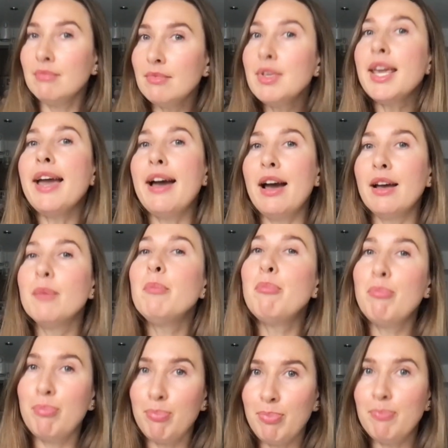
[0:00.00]
Yeah,
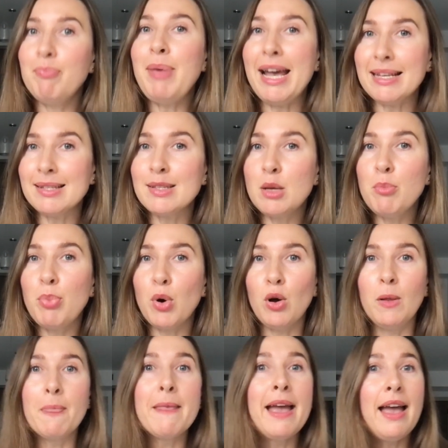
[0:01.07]
past
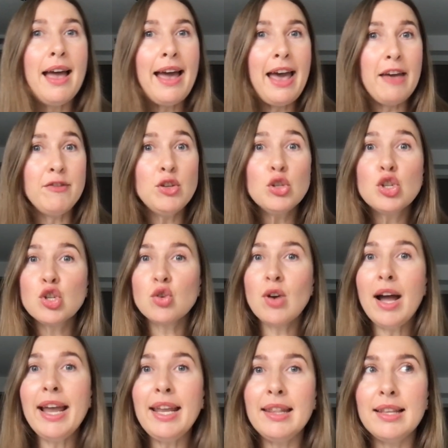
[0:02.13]
simple. Have you
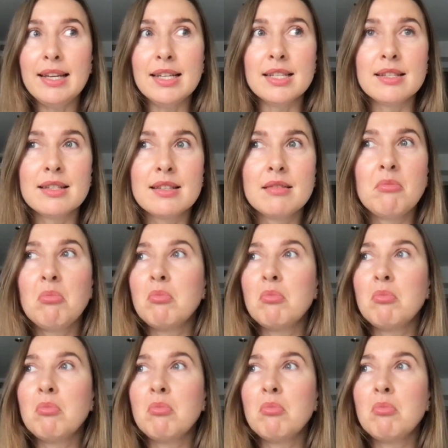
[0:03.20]
tried this?